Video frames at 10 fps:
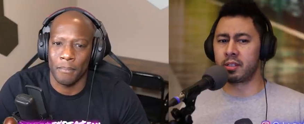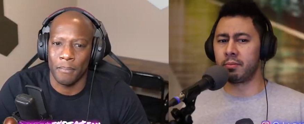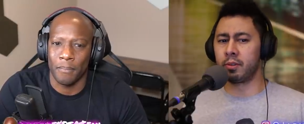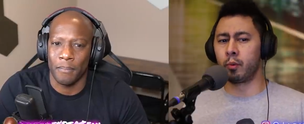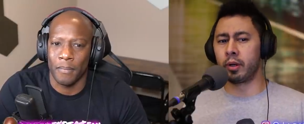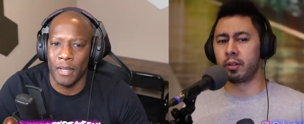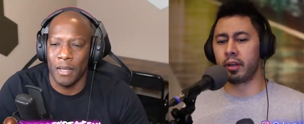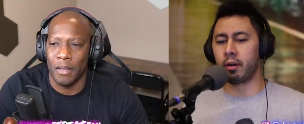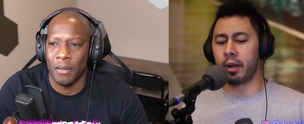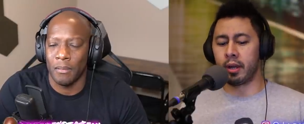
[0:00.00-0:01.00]
Speaker 1: It's something weird.
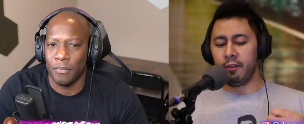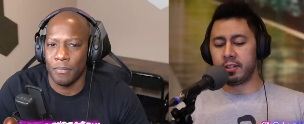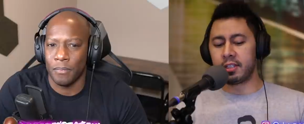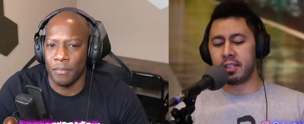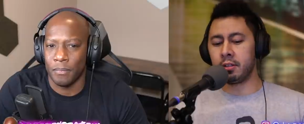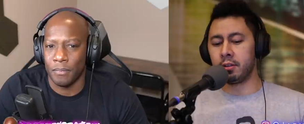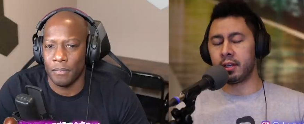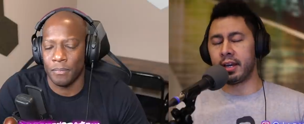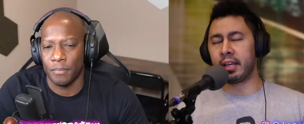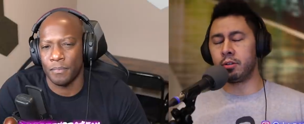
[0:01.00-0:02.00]
Like, okay, if it's
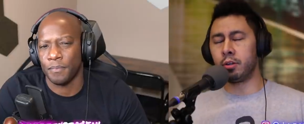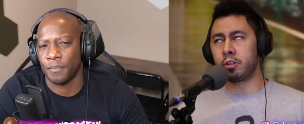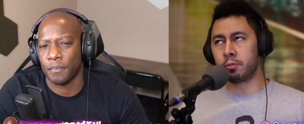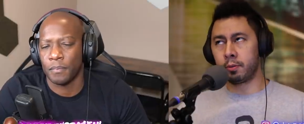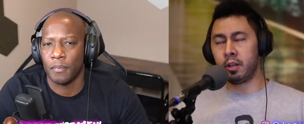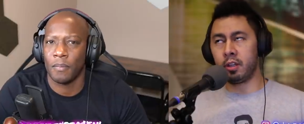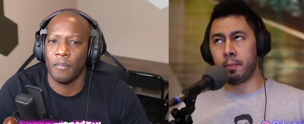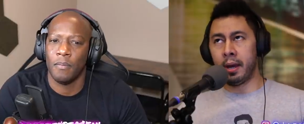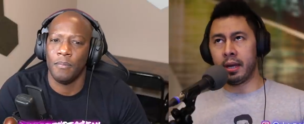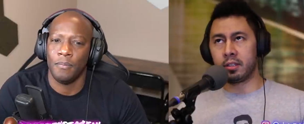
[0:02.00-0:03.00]
sealed, I guess you can just put it
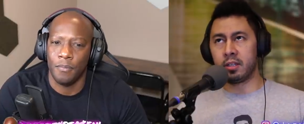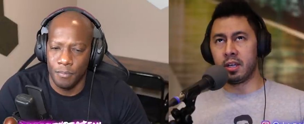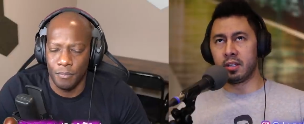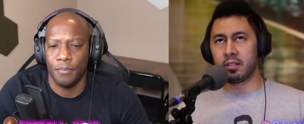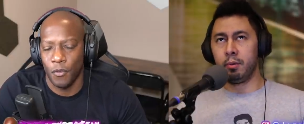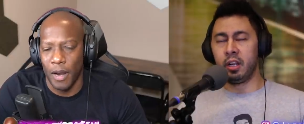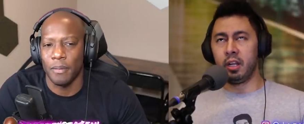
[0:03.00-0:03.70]
in the back seat. But, right.